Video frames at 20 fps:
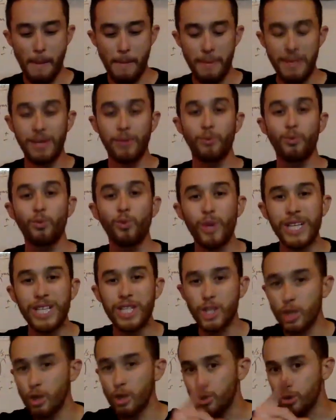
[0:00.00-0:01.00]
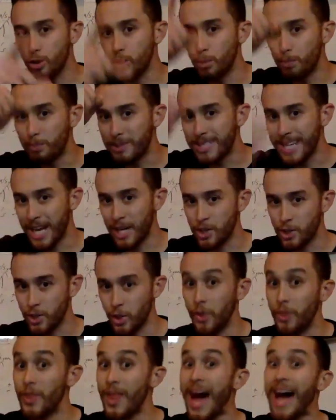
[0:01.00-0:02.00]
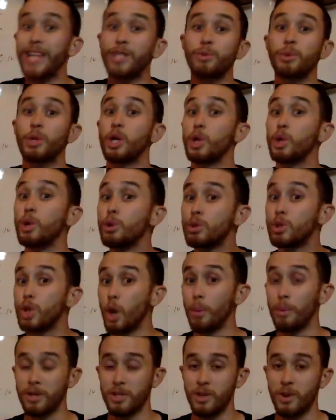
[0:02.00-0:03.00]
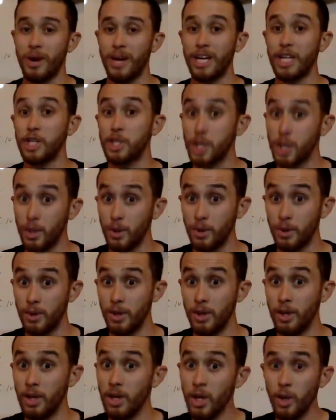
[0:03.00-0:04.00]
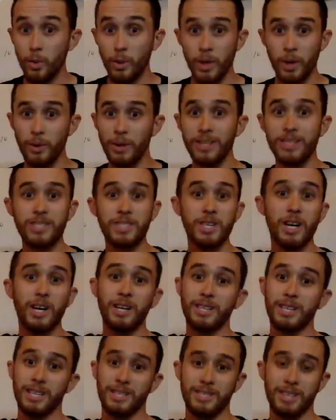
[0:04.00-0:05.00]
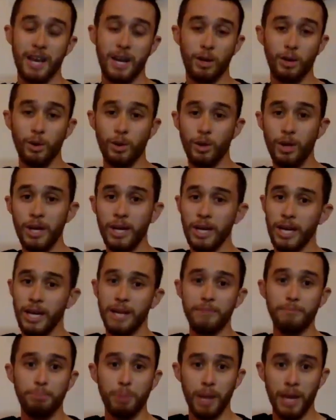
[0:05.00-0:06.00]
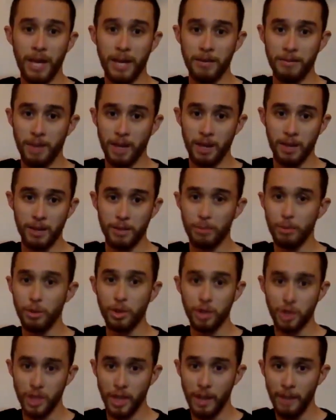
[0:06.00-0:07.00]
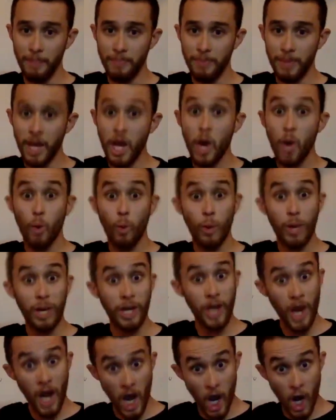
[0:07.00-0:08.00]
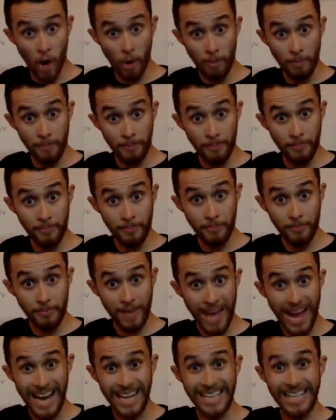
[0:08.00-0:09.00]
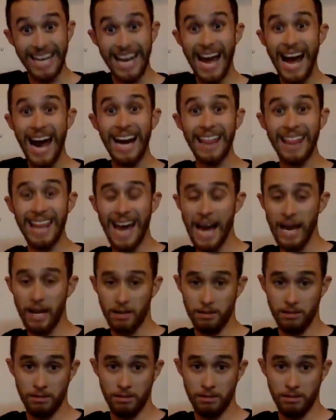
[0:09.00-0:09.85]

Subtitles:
and reach your true potential. And that's what glute dopers know how to do. We don't get stuck in that cycle and blame other bullshit. We know how to get out of that